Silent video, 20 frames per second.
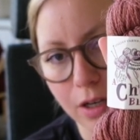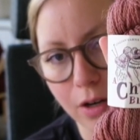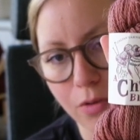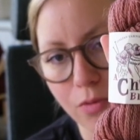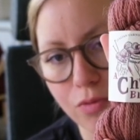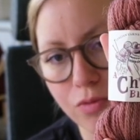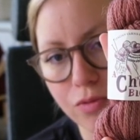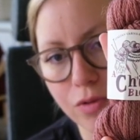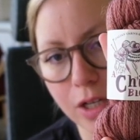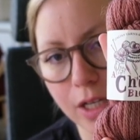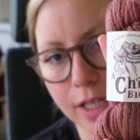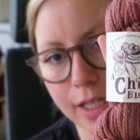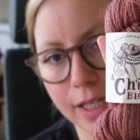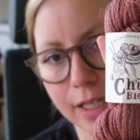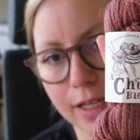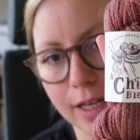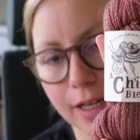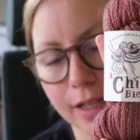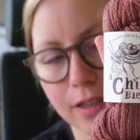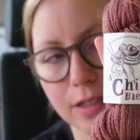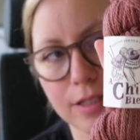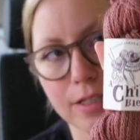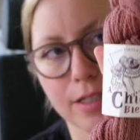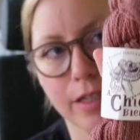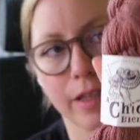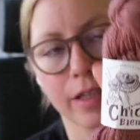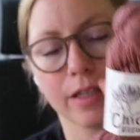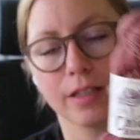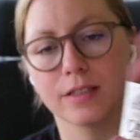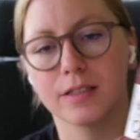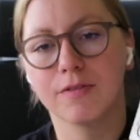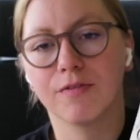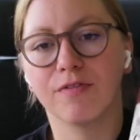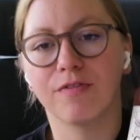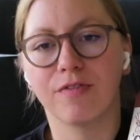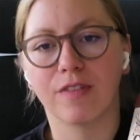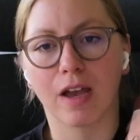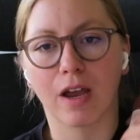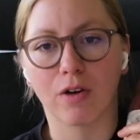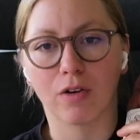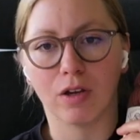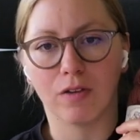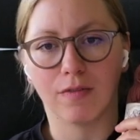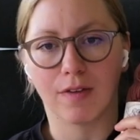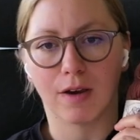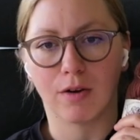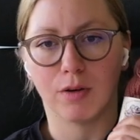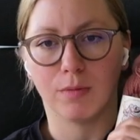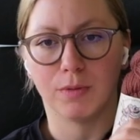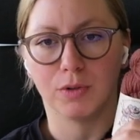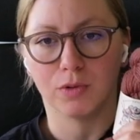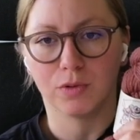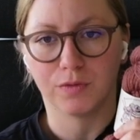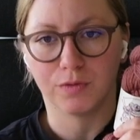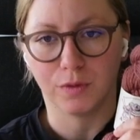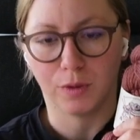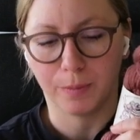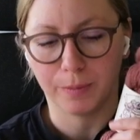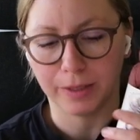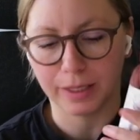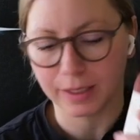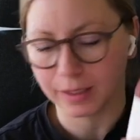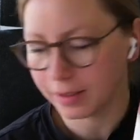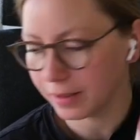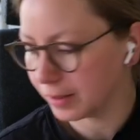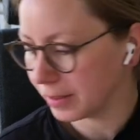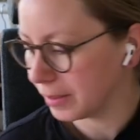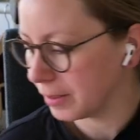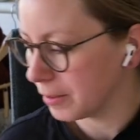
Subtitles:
I really like this. I think it's very, very beautiful pink.